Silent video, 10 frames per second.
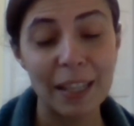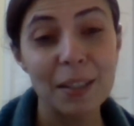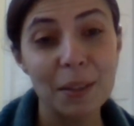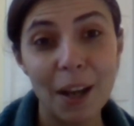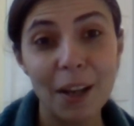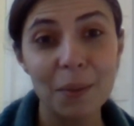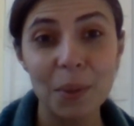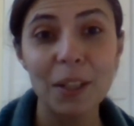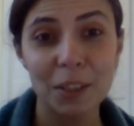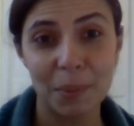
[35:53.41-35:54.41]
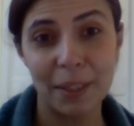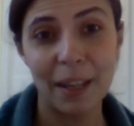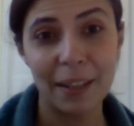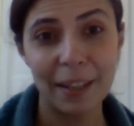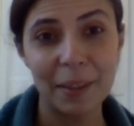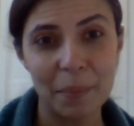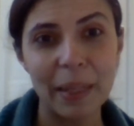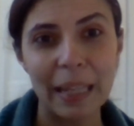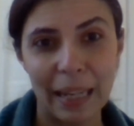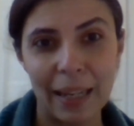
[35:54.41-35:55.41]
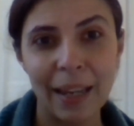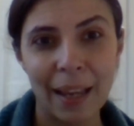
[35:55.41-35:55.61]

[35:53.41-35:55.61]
There's a lot of work to be done in the beginning.